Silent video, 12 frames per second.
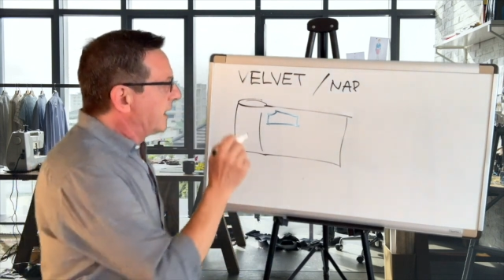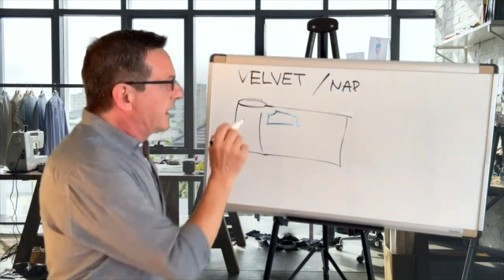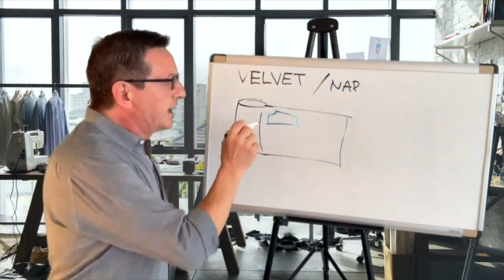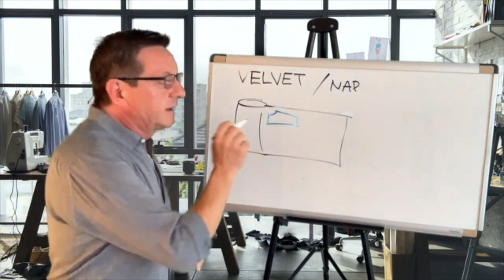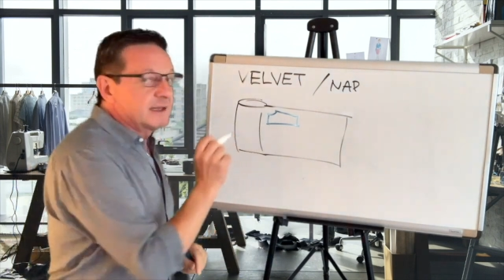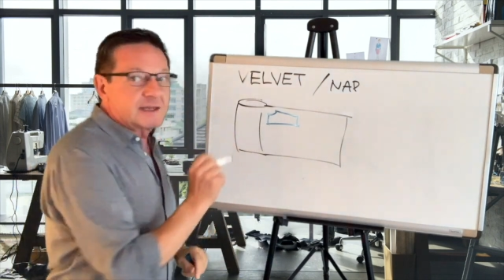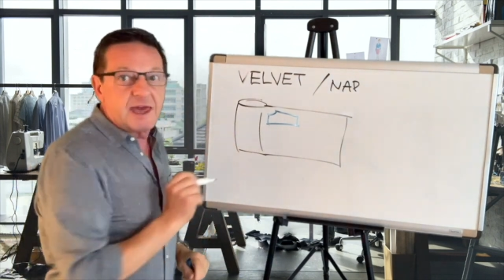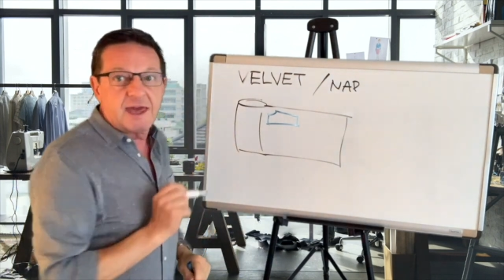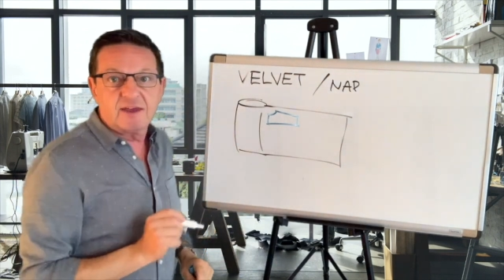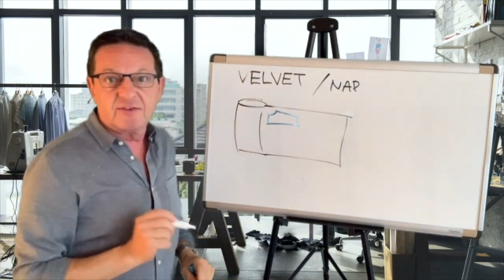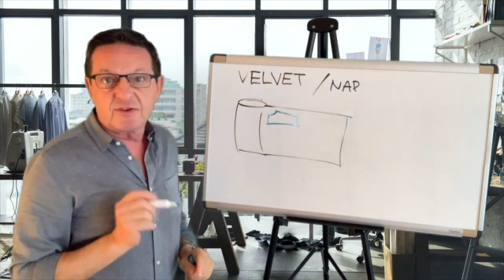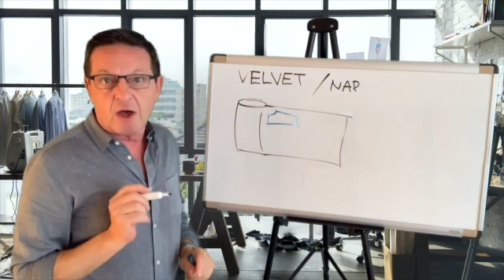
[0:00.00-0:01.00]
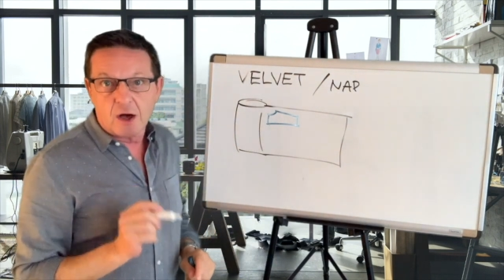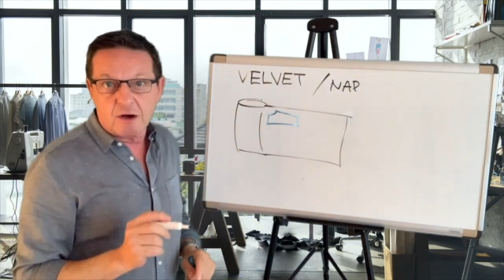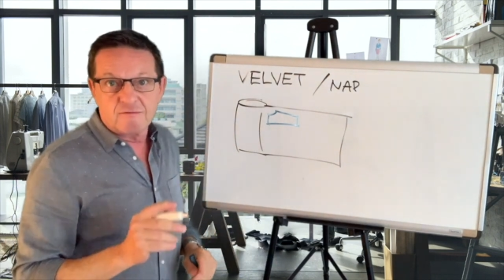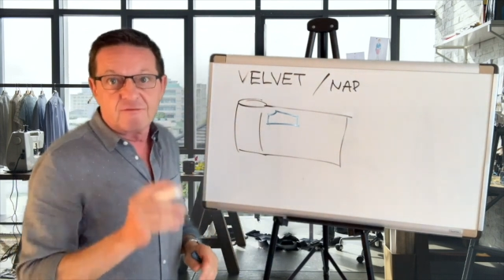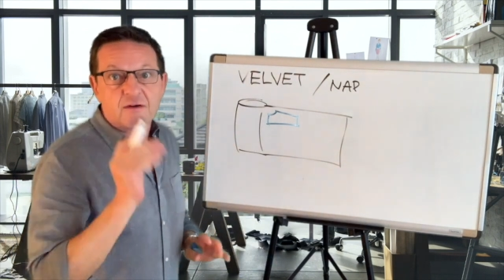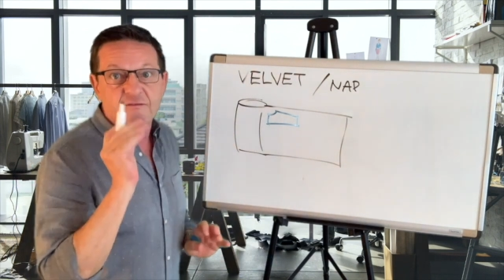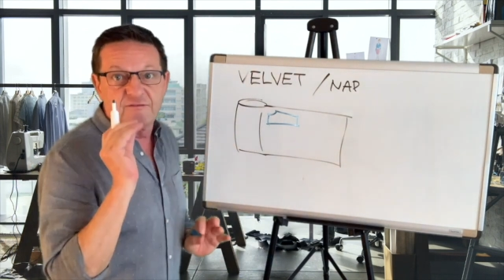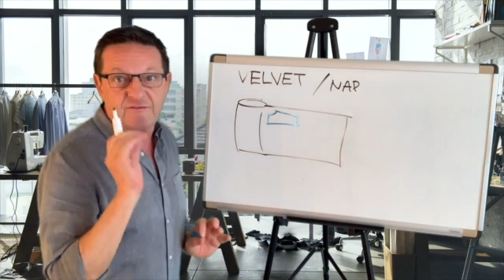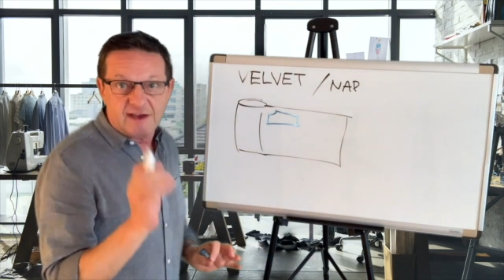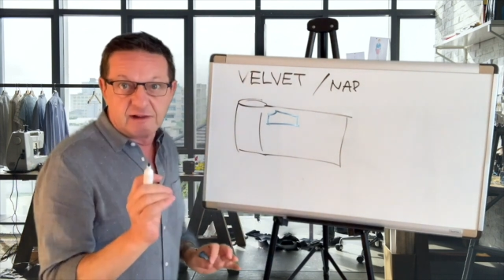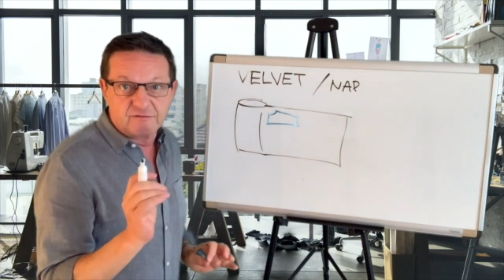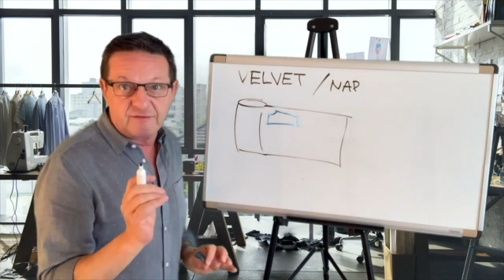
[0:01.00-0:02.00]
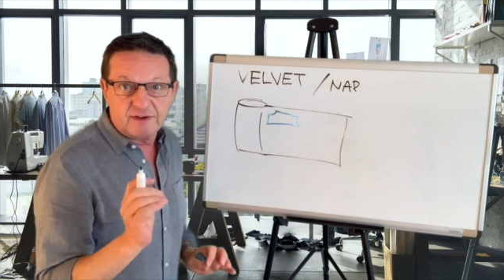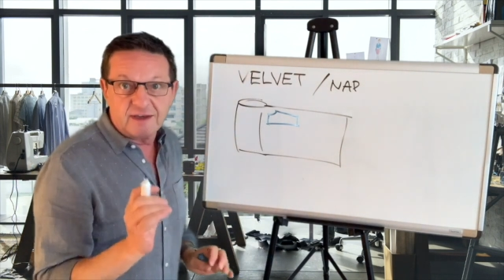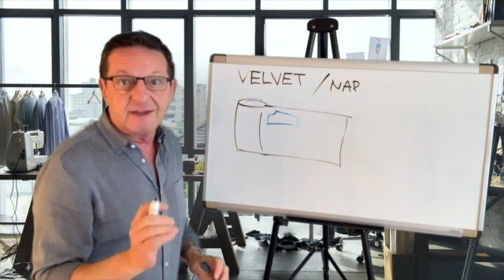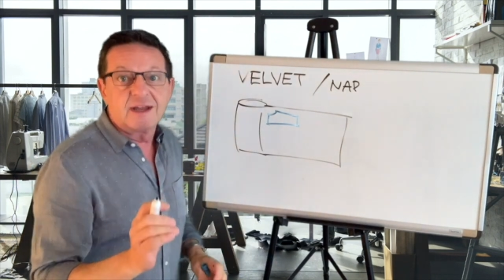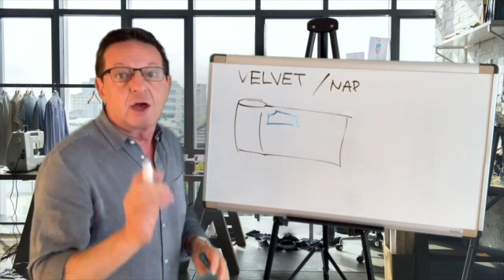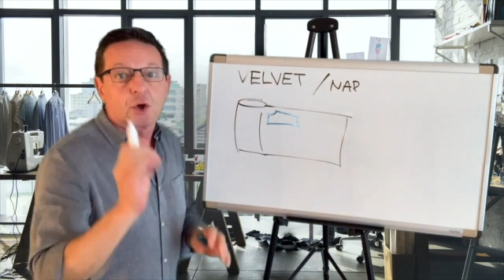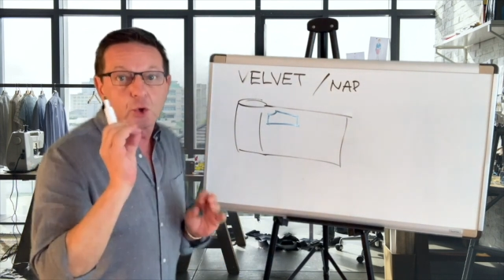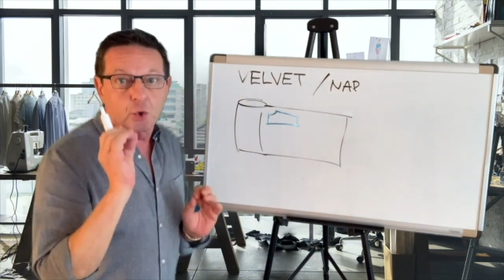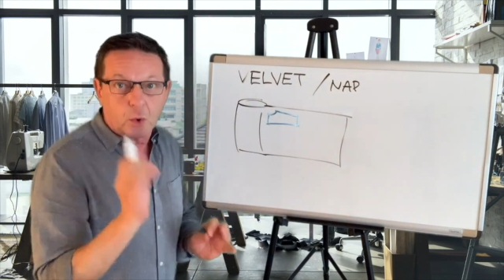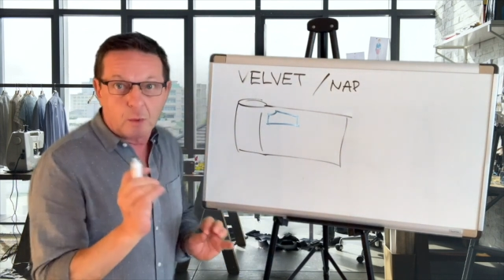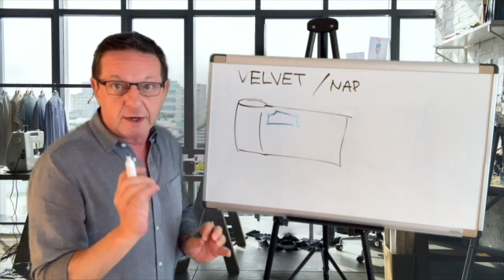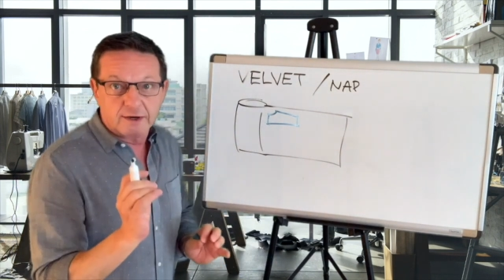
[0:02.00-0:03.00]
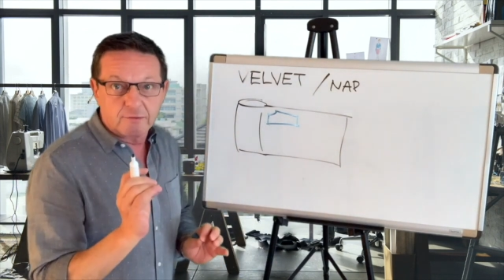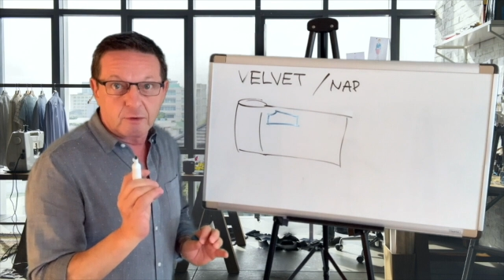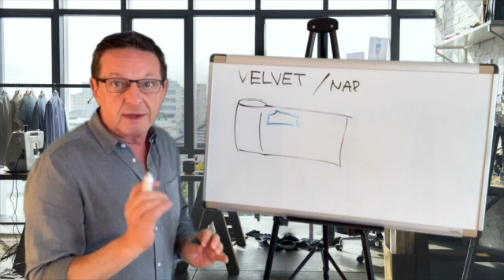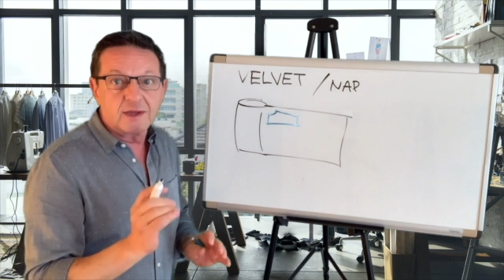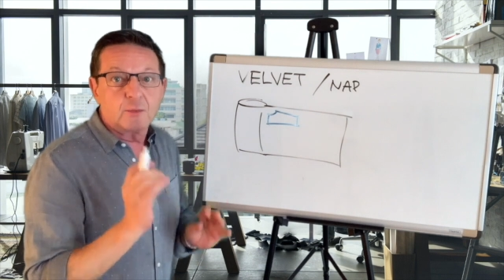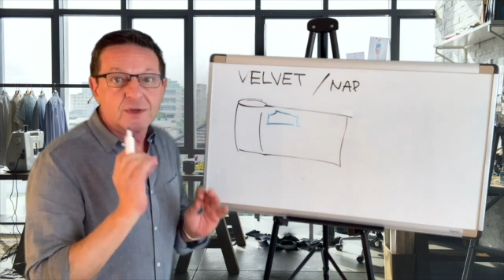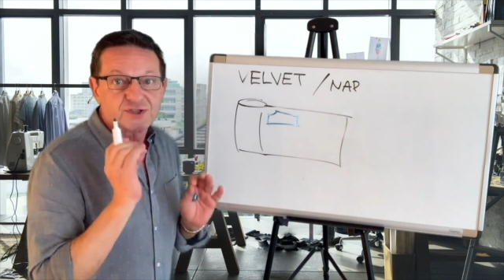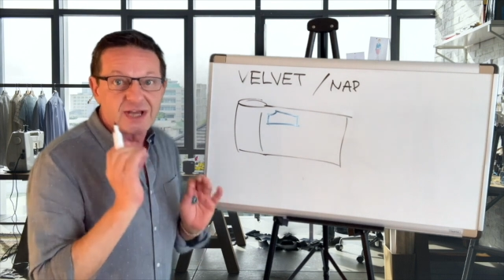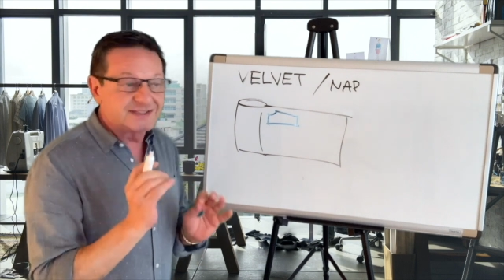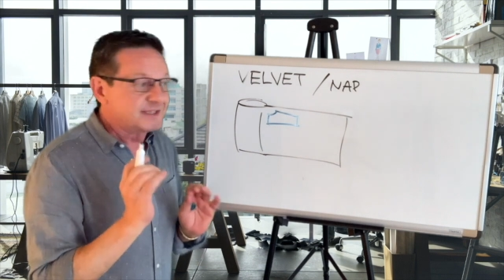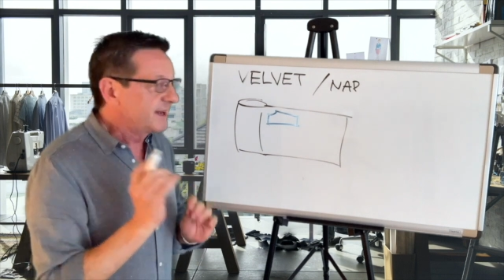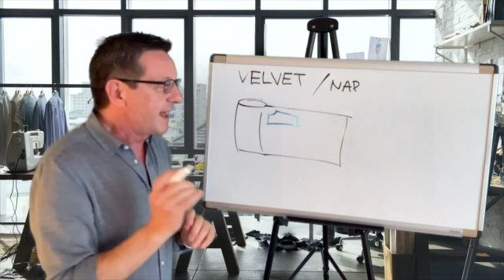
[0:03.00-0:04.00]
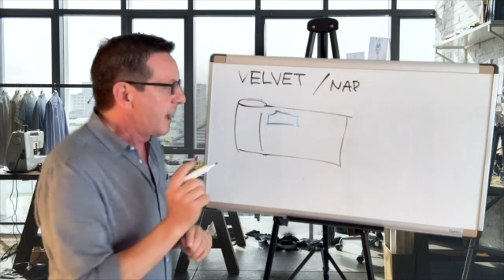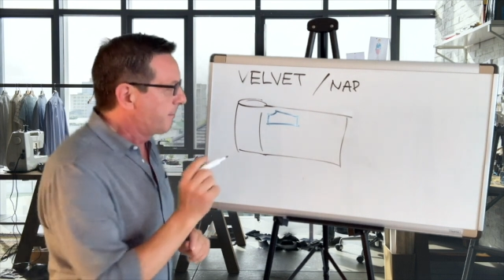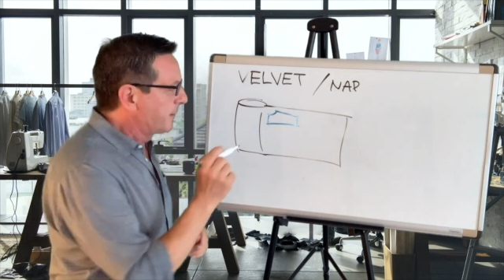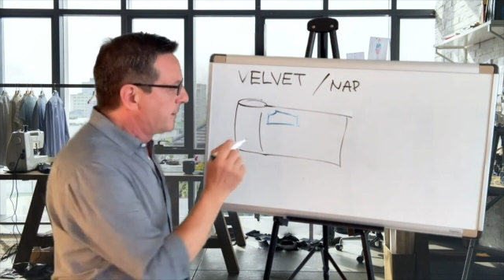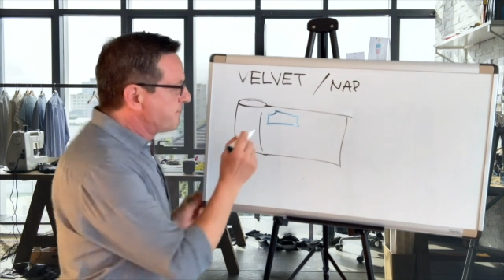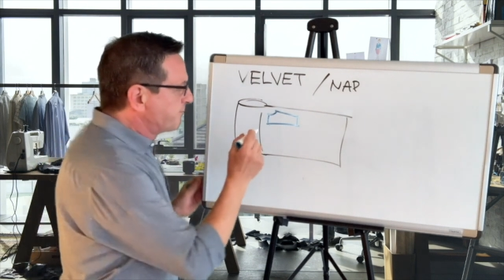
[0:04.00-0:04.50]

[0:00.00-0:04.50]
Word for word: In the case of velvet, corduroy, which has a nap,